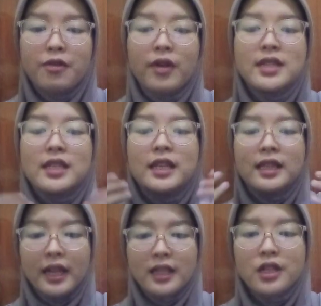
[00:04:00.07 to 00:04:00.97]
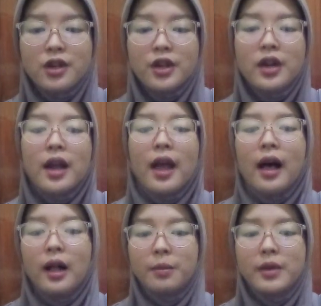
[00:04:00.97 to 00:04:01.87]
a facilitator,
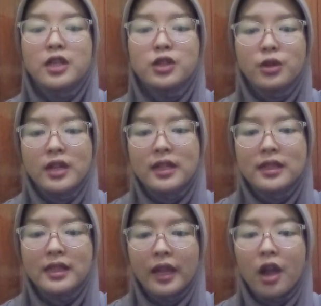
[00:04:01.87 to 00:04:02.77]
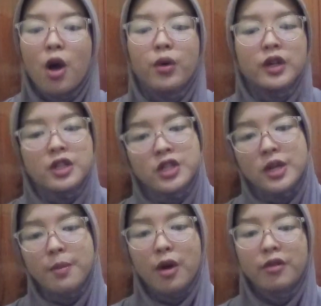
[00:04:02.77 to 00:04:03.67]
helping students take
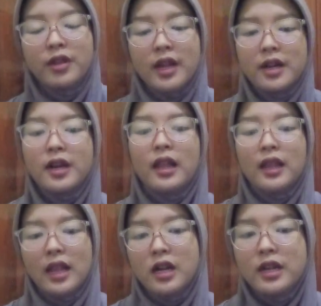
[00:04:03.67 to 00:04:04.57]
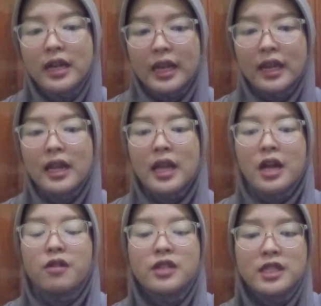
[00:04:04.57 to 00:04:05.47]
ownership of their learning.
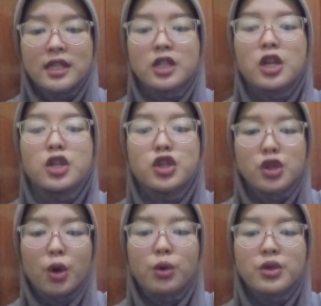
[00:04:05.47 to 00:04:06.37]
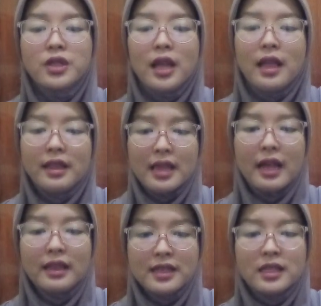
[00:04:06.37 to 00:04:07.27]
Research shows
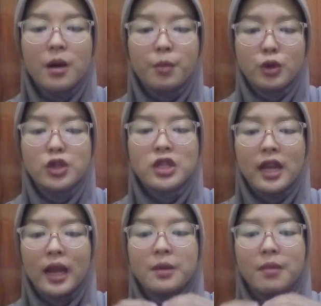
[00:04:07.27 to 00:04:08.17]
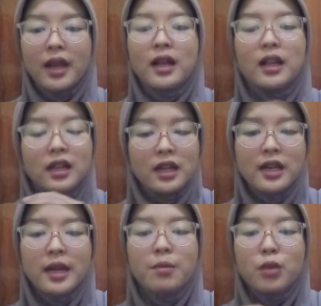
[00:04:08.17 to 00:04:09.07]
that this approach can make
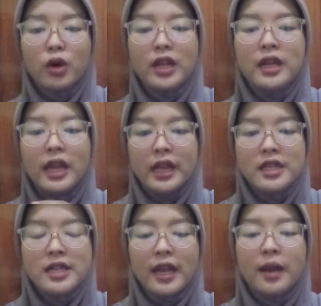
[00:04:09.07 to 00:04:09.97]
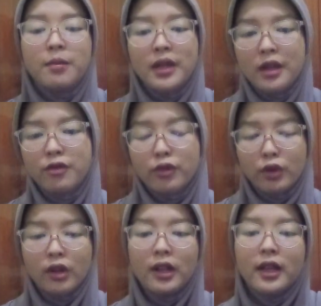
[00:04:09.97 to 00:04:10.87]
learning more engaging and
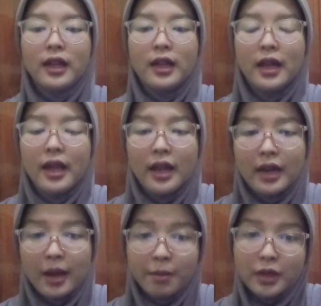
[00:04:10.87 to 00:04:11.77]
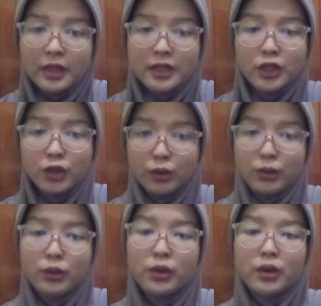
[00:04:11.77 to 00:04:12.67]
meaningful. Number
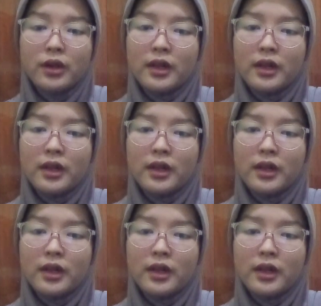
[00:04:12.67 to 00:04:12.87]
two,